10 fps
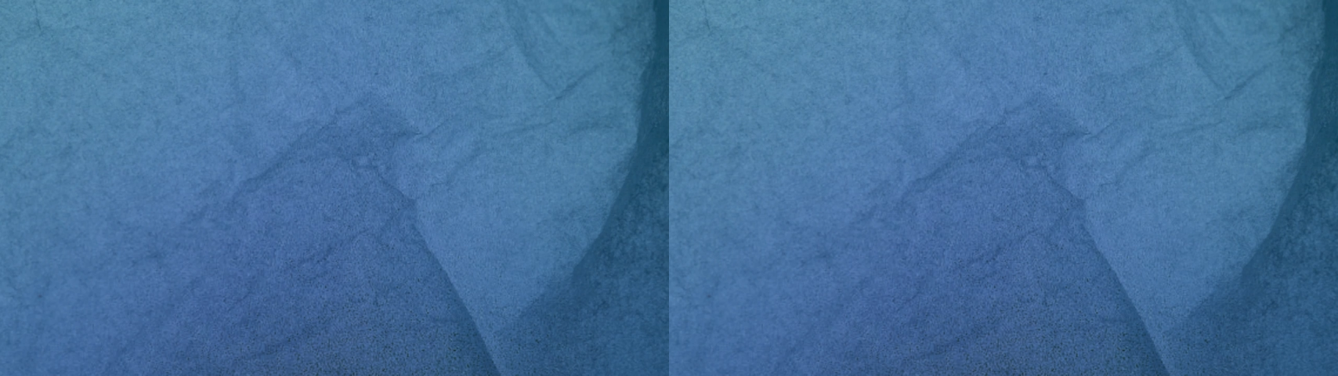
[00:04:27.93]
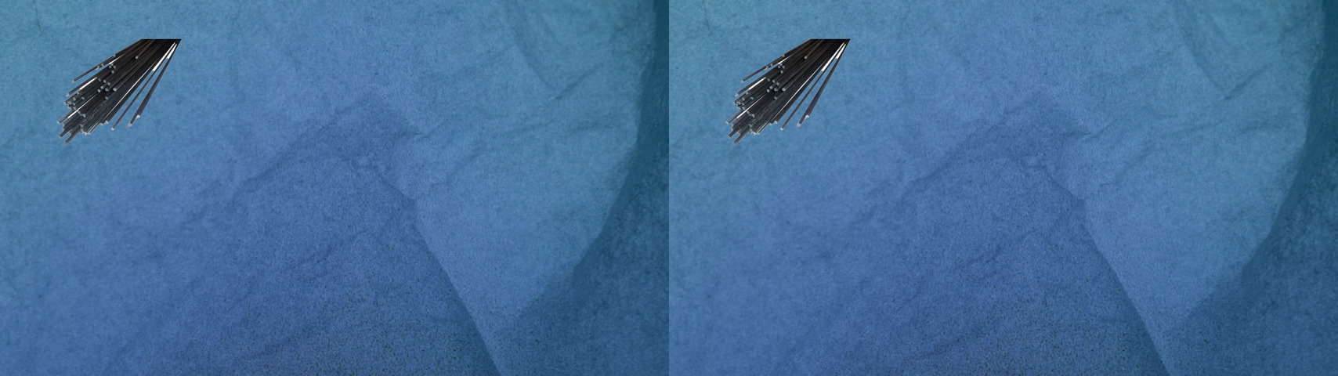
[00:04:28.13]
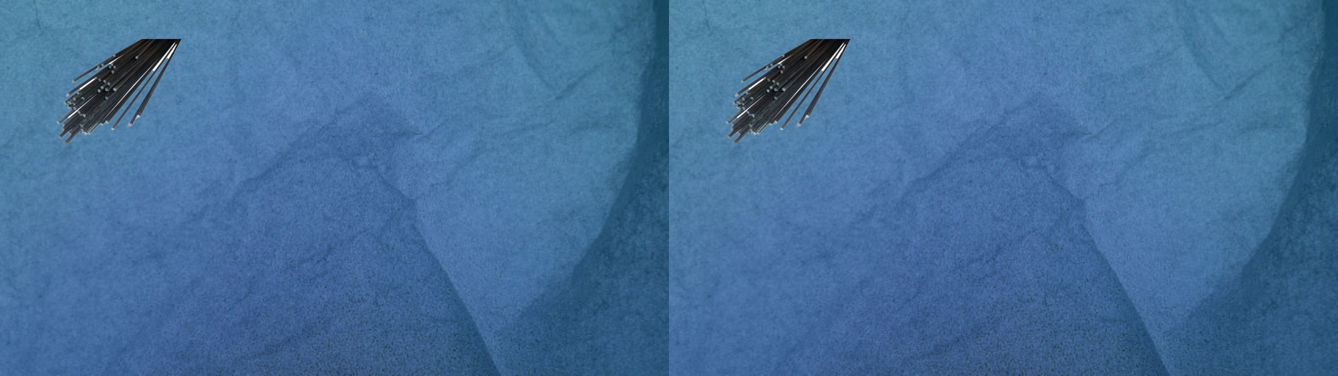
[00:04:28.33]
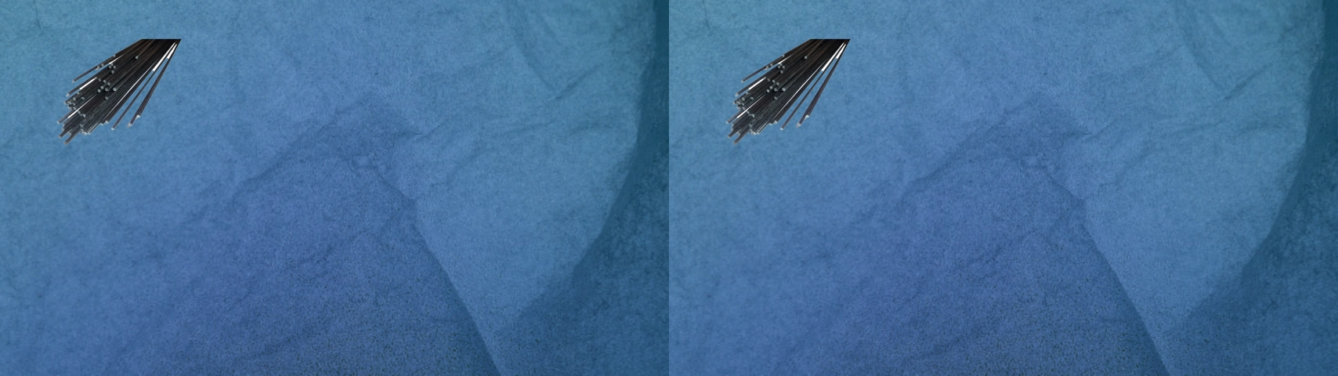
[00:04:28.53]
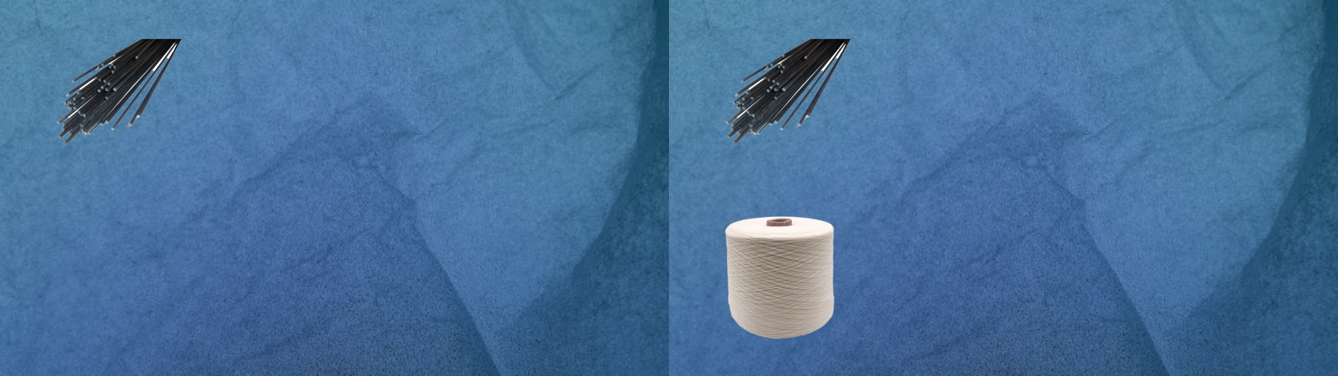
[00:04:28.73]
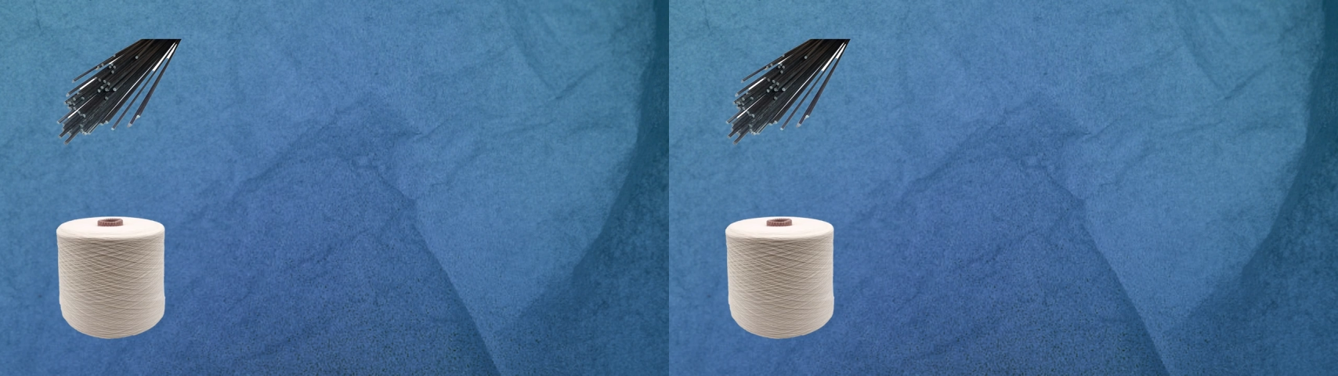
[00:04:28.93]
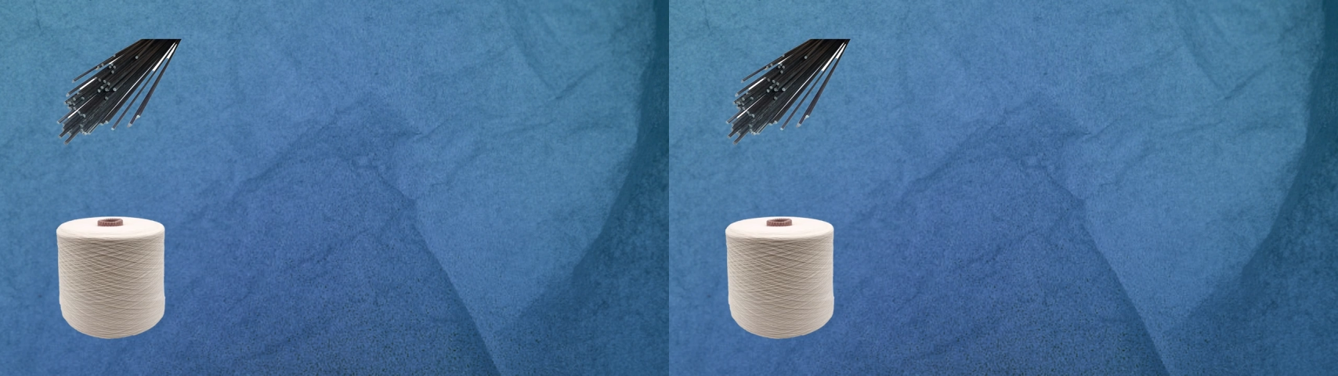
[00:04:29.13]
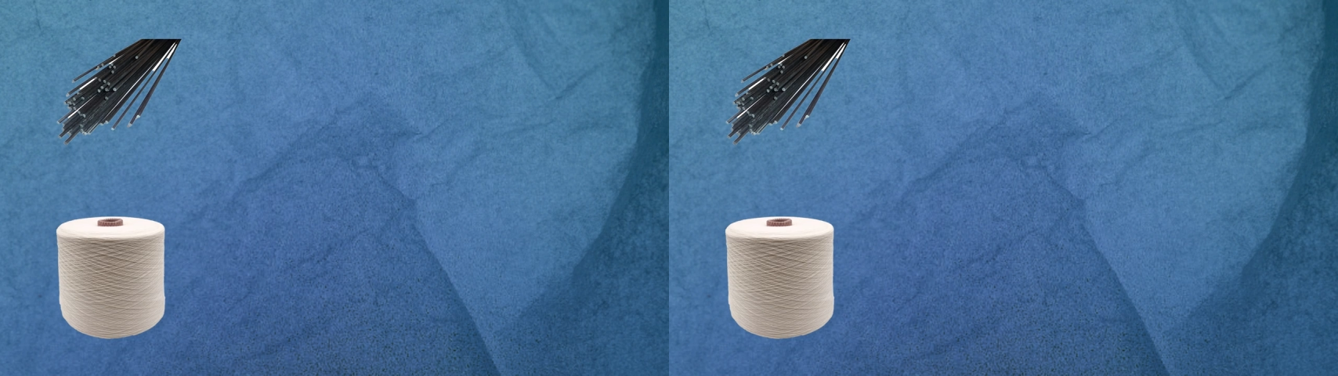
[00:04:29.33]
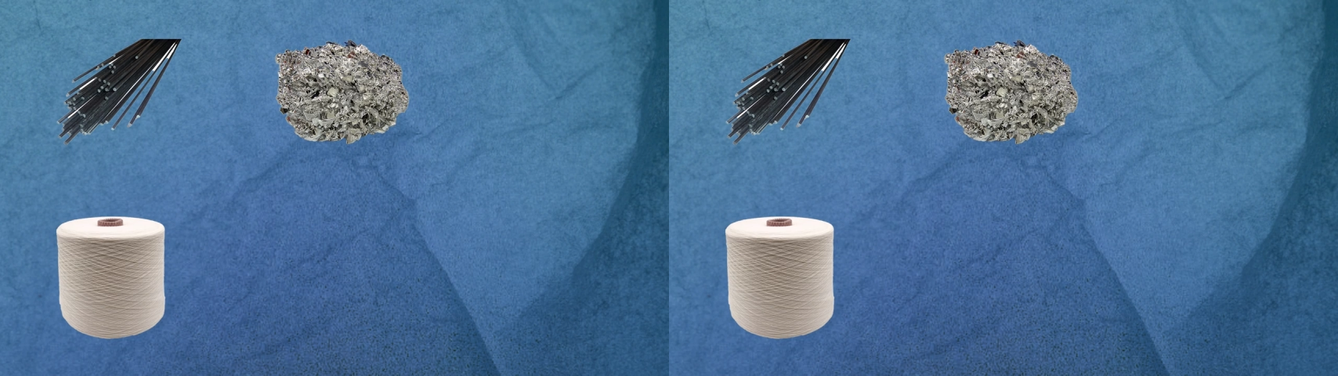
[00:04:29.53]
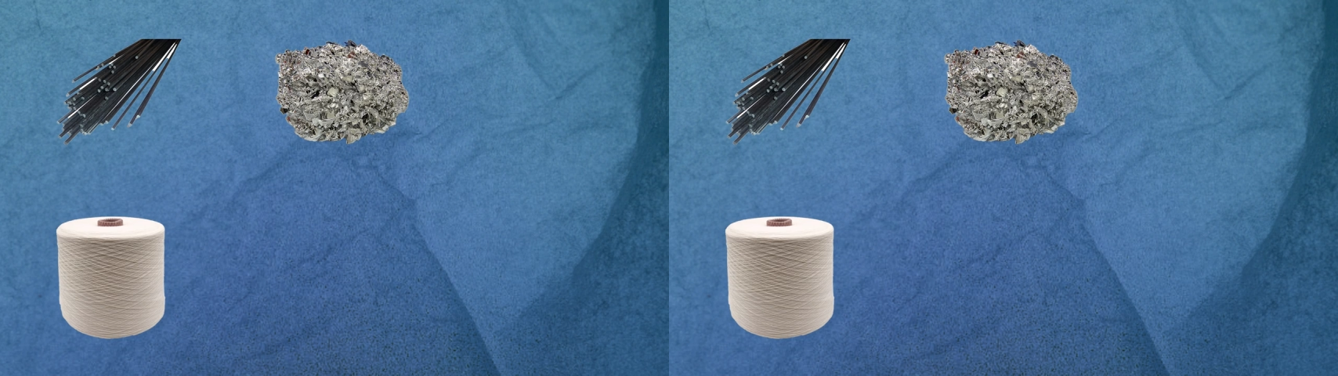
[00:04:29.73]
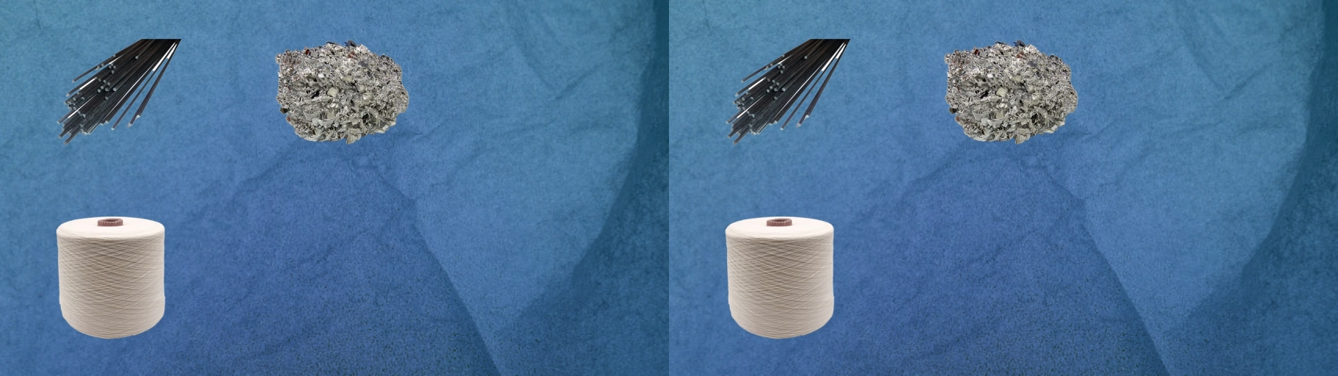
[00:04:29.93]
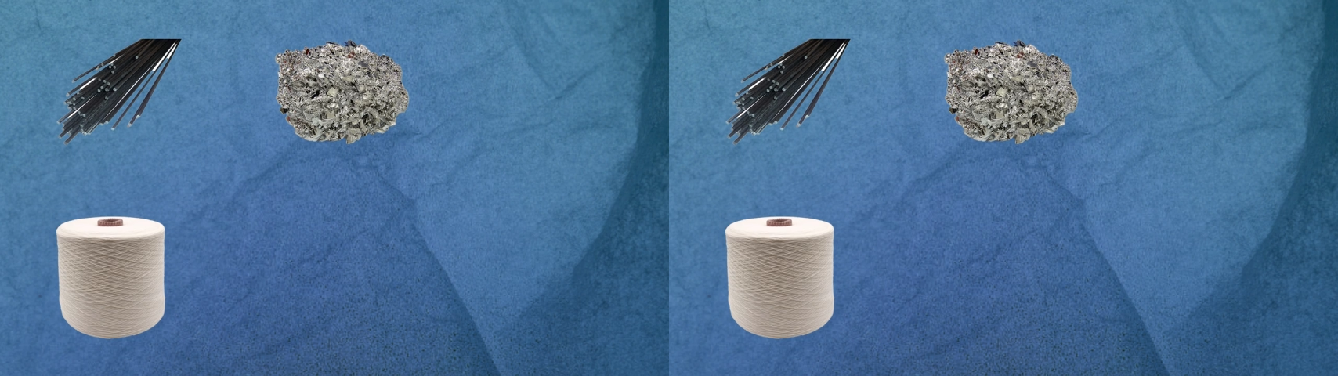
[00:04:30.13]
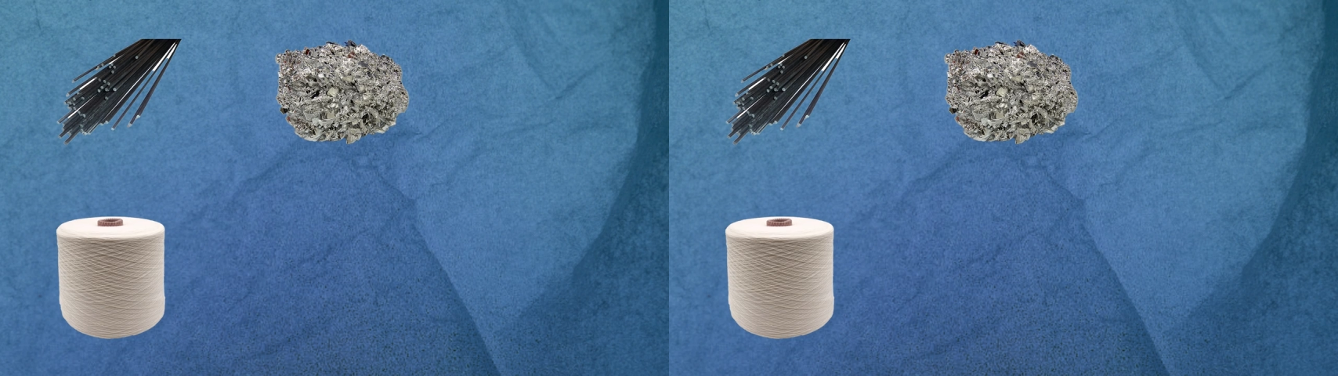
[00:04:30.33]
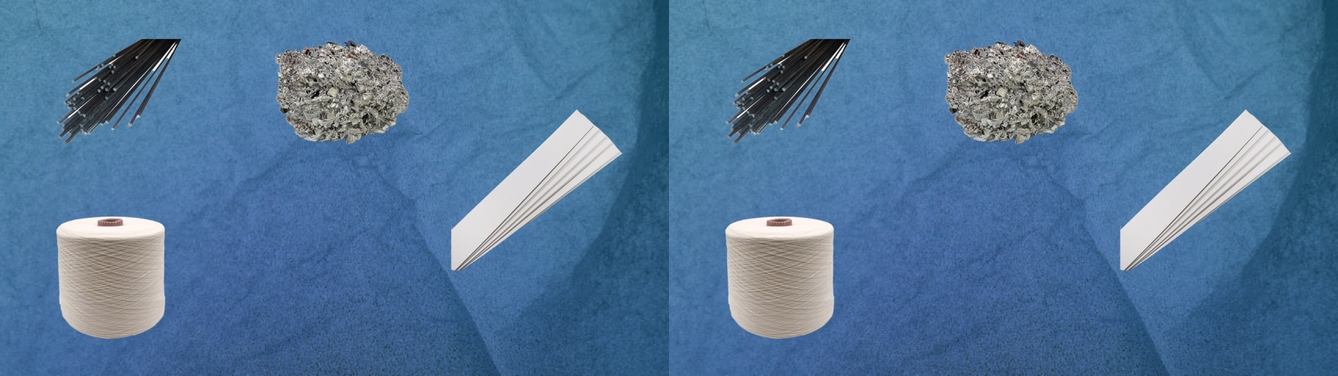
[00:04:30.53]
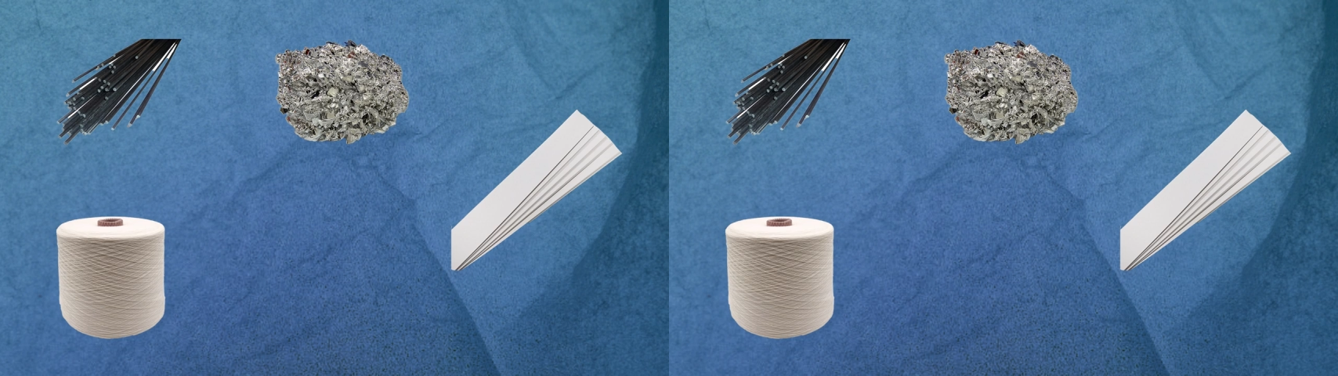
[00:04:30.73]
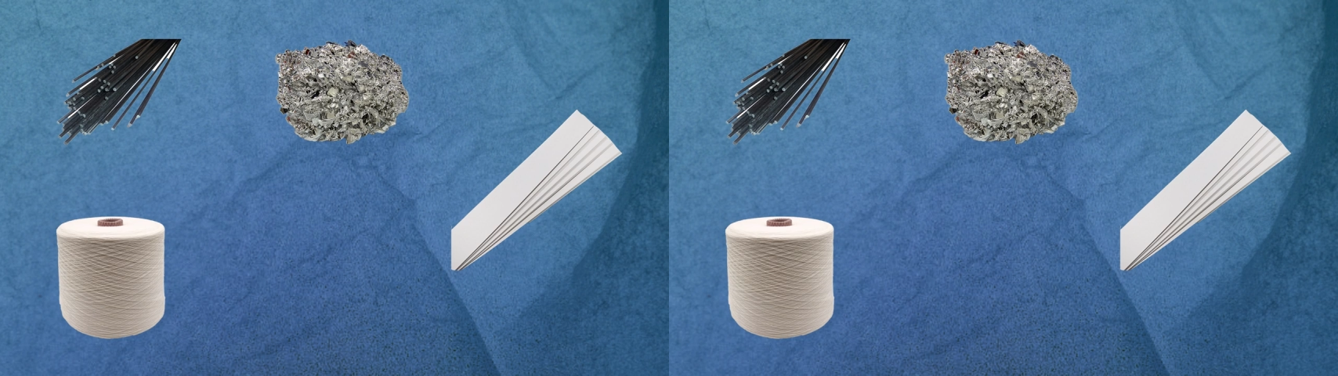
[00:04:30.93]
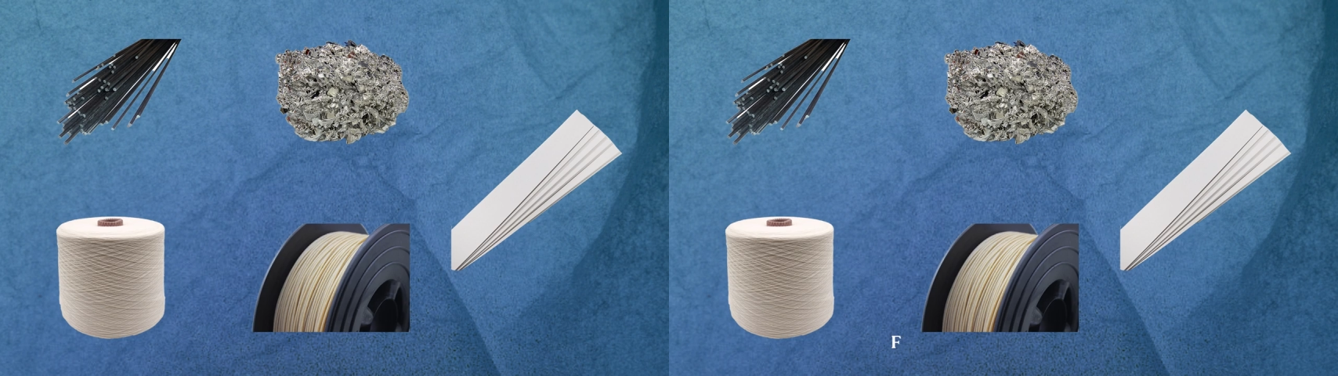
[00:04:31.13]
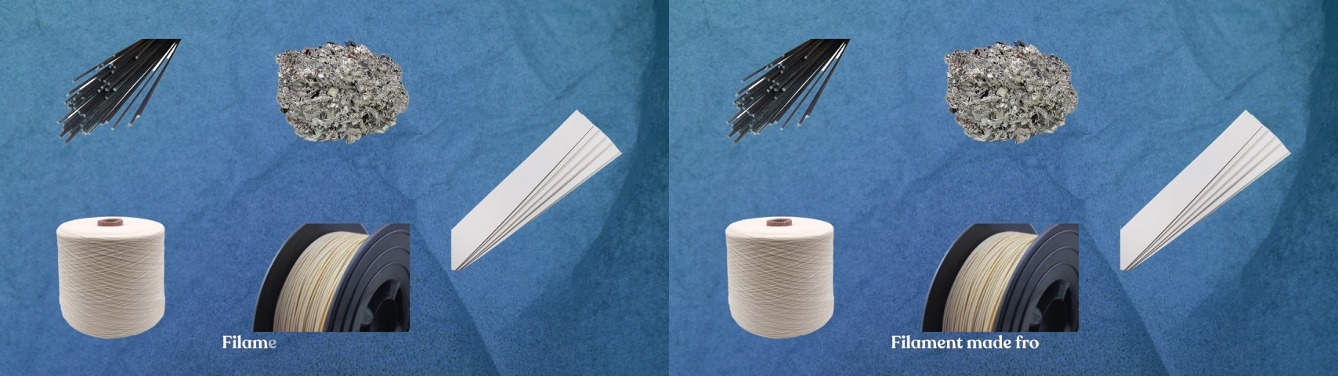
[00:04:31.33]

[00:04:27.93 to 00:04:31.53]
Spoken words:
No face is visible, so there are no lips to read.